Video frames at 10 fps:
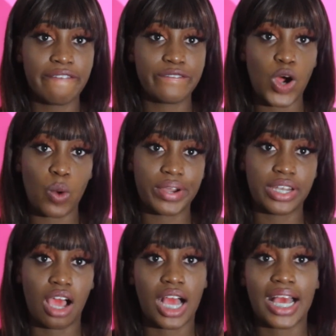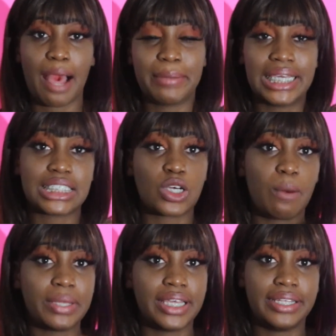Foreign.cama. It's
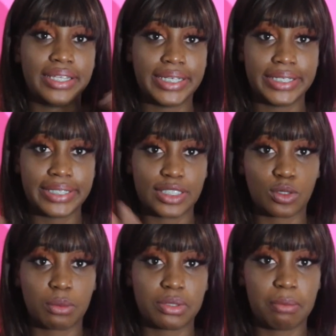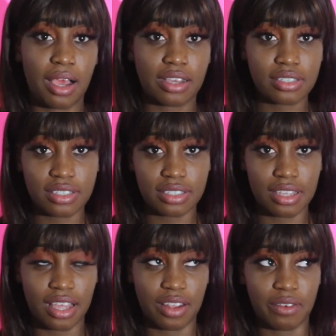going to be in the description box.
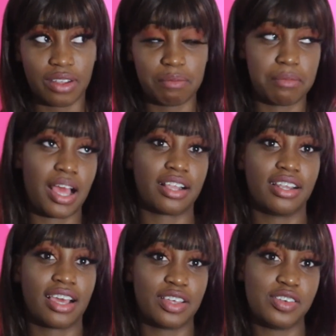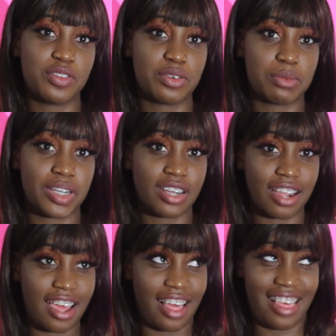LOL. I feel like a
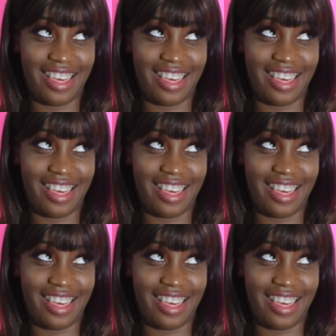YouTuber.